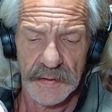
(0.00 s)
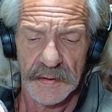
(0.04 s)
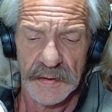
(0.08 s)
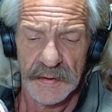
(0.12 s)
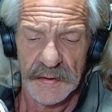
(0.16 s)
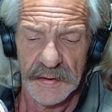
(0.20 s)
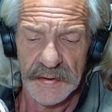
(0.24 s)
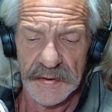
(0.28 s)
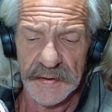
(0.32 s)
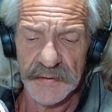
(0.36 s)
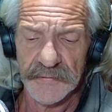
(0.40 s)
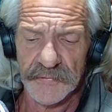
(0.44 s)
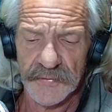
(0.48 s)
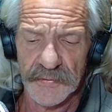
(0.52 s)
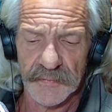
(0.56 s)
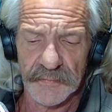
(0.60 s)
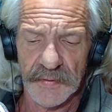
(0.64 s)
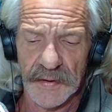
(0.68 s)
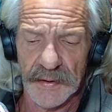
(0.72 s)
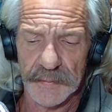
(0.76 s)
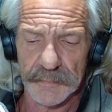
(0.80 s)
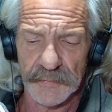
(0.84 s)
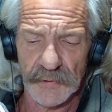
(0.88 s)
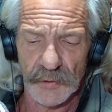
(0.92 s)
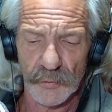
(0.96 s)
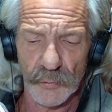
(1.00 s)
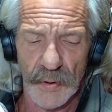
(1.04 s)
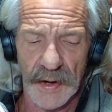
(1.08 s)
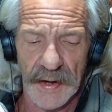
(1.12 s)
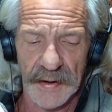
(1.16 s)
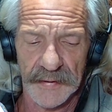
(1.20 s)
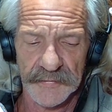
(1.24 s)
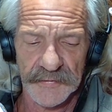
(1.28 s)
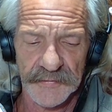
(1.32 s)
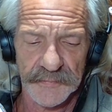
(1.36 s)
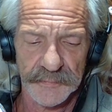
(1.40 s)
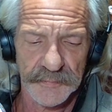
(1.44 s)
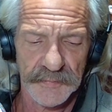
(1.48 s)
Each of them
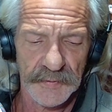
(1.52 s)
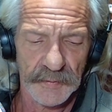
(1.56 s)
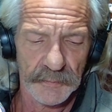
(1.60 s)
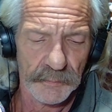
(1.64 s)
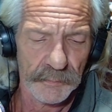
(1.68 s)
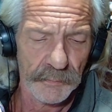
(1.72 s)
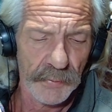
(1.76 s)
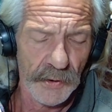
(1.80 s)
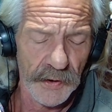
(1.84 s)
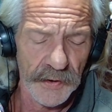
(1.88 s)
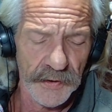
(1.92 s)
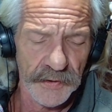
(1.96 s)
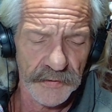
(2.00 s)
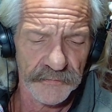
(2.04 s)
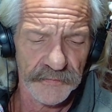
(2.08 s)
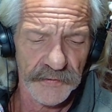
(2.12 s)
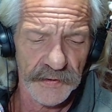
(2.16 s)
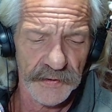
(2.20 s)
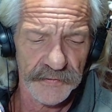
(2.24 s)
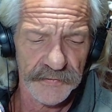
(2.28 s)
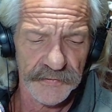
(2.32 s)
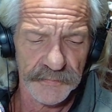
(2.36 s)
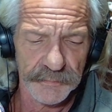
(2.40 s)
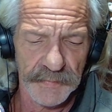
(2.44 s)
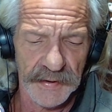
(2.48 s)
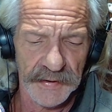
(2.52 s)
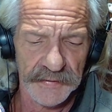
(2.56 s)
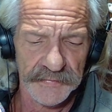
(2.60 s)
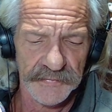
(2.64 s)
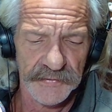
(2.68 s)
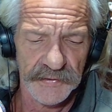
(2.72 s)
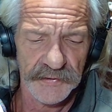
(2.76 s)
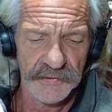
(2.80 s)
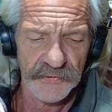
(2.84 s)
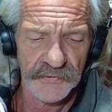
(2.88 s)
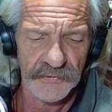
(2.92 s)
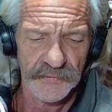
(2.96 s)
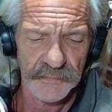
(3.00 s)
grasped part of his
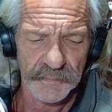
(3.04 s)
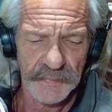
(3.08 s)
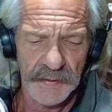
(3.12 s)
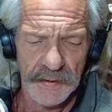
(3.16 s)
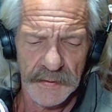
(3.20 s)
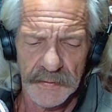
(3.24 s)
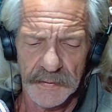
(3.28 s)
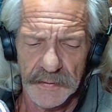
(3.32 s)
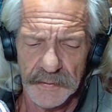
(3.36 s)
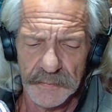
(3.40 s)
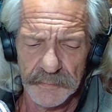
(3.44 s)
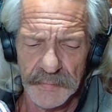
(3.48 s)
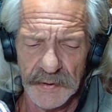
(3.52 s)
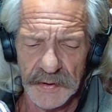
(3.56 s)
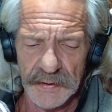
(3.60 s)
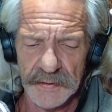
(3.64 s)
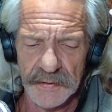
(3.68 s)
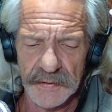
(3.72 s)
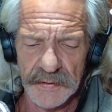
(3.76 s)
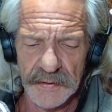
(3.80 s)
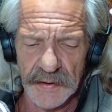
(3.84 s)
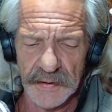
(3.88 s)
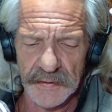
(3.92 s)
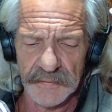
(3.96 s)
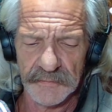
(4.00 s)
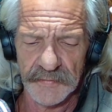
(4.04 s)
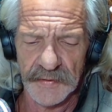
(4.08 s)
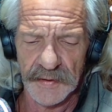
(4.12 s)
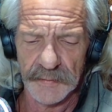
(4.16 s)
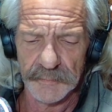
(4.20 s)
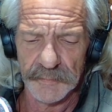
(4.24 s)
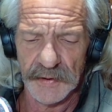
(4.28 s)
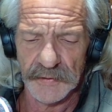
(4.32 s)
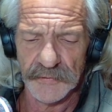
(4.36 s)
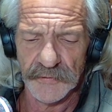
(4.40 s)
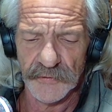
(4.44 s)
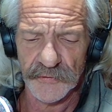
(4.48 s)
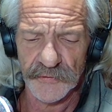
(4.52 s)
message, but none of them
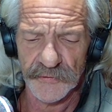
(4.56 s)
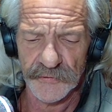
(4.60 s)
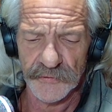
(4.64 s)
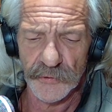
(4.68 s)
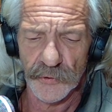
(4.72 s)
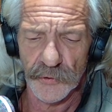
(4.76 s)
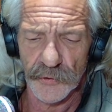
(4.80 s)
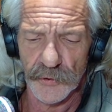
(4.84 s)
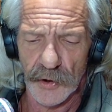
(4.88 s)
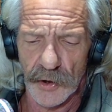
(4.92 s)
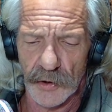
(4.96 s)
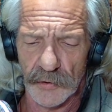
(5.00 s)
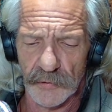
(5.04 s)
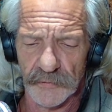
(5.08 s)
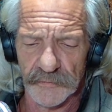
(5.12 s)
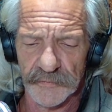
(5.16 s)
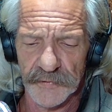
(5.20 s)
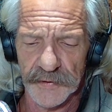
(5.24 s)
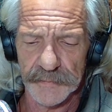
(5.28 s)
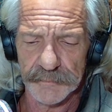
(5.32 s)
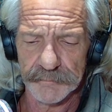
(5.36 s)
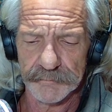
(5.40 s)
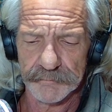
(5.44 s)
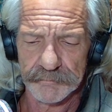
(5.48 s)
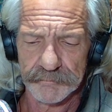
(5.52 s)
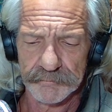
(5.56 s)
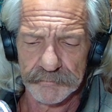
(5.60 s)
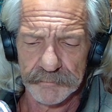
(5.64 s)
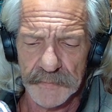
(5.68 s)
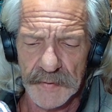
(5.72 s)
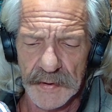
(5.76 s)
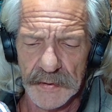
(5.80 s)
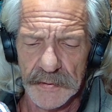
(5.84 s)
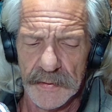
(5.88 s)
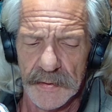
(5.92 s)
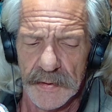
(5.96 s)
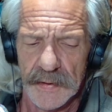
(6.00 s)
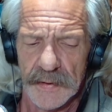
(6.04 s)
understood all of it.
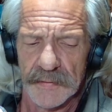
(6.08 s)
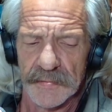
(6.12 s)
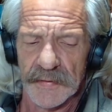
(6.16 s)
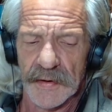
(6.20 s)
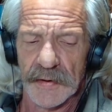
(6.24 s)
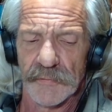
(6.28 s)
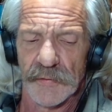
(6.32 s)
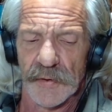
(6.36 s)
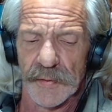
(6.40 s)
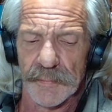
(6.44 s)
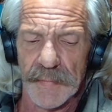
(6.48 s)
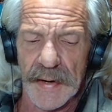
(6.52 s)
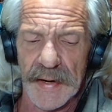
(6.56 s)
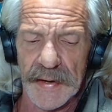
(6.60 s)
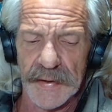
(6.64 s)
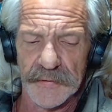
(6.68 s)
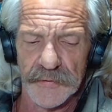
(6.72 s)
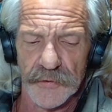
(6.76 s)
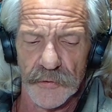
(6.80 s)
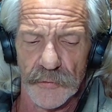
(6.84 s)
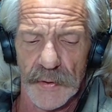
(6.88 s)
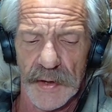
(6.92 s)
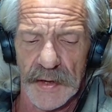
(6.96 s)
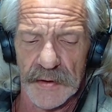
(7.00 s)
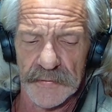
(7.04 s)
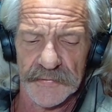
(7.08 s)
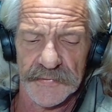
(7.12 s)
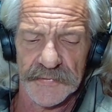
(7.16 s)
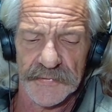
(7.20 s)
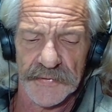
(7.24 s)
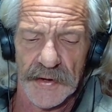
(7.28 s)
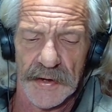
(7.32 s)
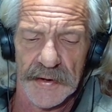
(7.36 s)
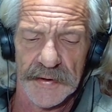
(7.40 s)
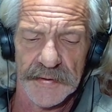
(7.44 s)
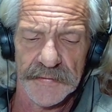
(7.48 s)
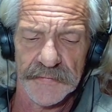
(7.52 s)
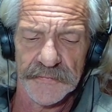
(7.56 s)
They remained around
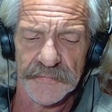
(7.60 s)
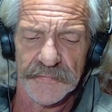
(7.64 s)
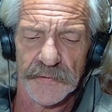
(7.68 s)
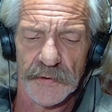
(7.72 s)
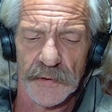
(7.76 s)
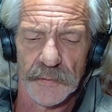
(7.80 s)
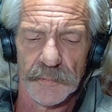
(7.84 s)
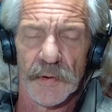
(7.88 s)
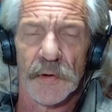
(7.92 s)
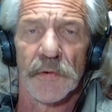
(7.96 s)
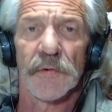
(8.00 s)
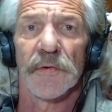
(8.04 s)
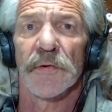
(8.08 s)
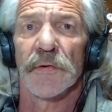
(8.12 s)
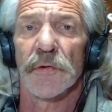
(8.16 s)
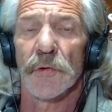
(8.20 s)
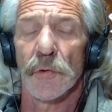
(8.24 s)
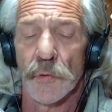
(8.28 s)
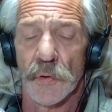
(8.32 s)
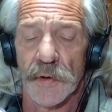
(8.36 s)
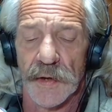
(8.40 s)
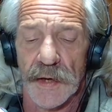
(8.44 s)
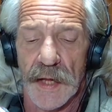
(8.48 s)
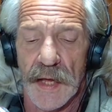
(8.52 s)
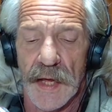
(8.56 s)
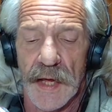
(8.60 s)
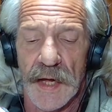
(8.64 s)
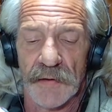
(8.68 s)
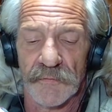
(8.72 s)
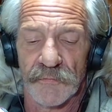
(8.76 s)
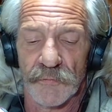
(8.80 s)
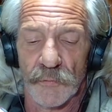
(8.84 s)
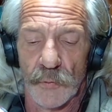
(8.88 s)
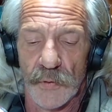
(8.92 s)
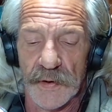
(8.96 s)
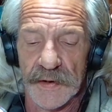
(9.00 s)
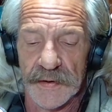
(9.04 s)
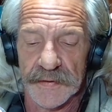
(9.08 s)
Sidon for almost 2.5
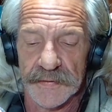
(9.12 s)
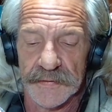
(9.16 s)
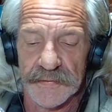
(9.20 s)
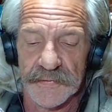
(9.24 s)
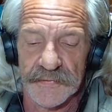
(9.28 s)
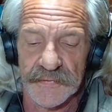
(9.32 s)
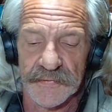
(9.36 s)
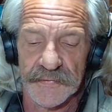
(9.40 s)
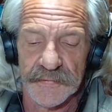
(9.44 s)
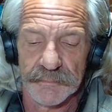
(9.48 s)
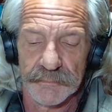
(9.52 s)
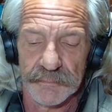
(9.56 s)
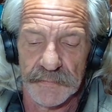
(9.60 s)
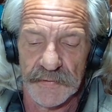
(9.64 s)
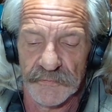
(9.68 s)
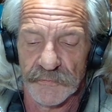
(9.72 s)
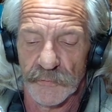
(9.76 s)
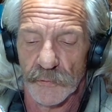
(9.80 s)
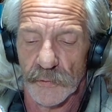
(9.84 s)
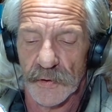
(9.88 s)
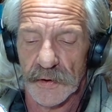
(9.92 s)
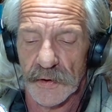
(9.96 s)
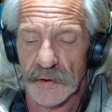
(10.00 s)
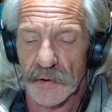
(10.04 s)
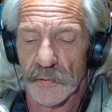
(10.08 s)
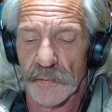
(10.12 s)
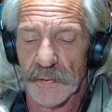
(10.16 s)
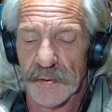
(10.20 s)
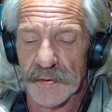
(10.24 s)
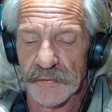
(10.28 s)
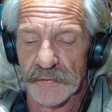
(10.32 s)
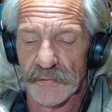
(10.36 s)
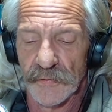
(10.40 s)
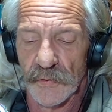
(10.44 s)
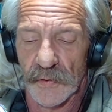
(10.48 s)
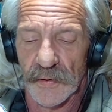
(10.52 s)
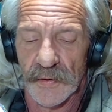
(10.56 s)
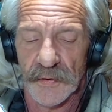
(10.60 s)
weeks before going
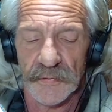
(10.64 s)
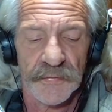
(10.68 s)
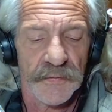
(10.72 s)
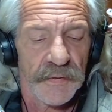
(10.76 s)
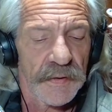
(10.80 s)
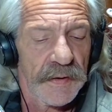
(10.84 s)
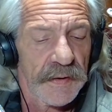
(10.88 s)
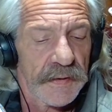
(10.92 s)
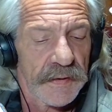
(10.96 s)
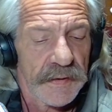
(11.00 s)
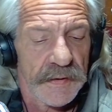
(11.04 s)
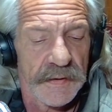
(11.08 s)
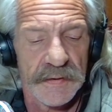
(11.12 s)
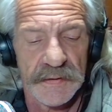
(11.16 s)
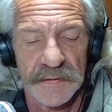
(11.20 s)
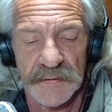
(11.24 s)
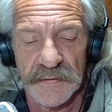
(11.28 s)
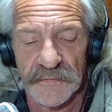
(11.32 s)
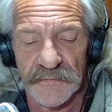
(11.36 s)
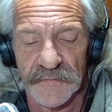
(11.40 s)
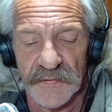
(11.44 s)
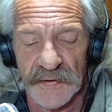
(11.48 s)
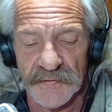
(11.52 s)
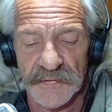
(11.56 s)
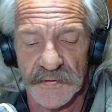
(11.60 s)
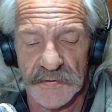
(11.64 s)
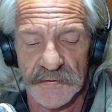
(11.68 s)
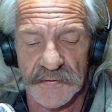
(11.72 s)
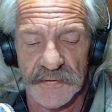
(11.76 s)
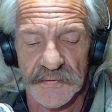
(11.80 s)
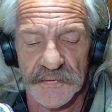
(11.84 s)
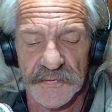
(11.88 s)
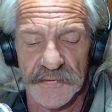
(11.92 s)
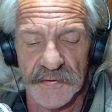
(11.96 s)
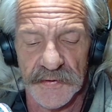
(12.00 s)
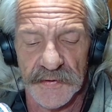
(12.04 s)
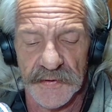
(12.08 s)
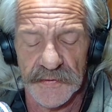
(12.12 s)
north to visit the
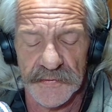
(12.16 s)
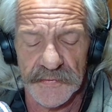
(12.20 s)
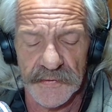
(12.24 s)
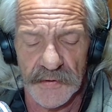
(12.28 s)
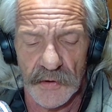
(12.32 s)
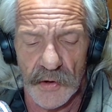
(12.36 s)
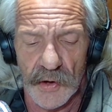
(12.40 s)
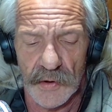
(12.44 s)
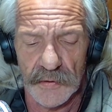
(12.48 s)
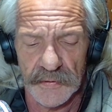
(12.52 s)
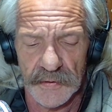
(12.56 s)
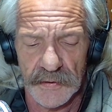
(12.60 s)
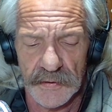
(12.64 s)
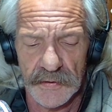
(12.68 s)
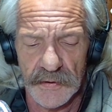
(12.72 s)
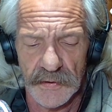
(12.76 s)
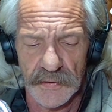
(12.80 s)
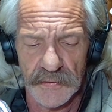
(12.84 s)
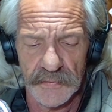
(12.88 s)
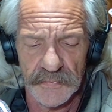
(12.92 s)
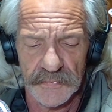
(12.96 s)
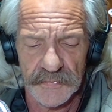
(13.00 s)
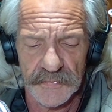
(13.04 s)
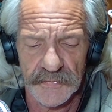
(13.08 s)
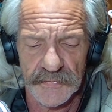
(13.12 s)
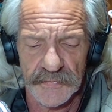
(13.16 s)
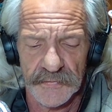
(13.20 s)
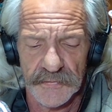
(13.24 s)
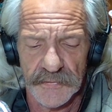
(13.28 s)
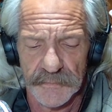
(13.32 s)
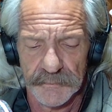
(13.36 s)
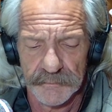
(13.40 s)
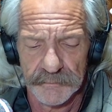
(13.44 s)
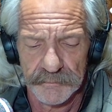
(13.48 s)
cities along the coast.